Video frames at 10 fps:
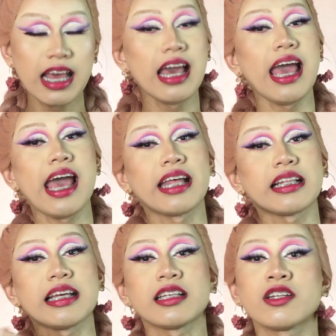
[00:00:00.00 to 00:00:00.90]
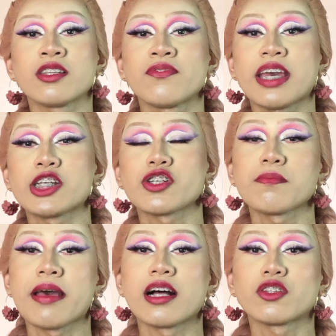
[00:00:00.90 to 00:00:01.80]
and click the notification
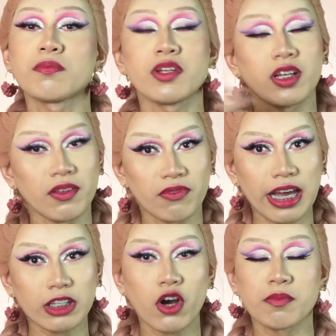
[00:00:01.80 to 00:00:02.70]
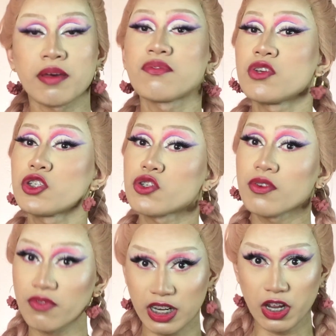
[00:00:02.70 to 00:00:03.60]
bell to be notified on my future
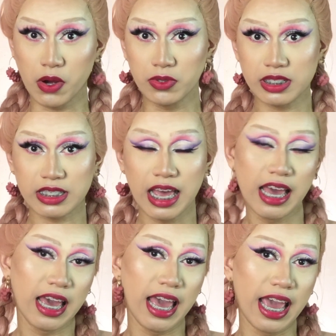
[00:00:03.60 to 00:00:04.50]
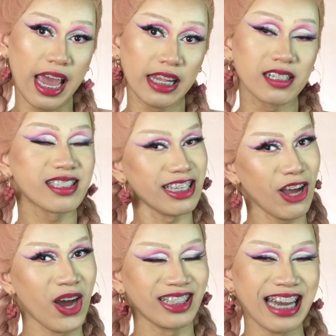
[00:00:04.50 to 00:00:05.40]
videos, and I'll see you
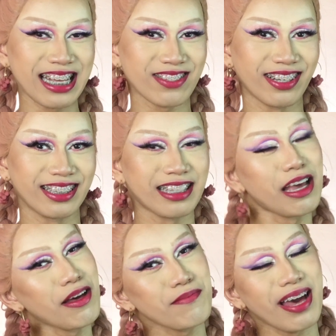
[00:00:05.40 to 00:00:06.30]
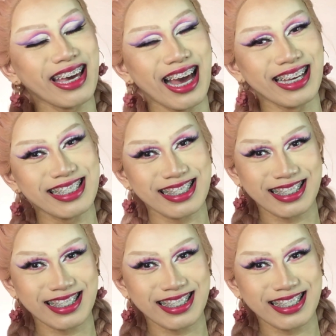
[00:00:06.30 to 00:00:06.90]
on the next one. Bye guys!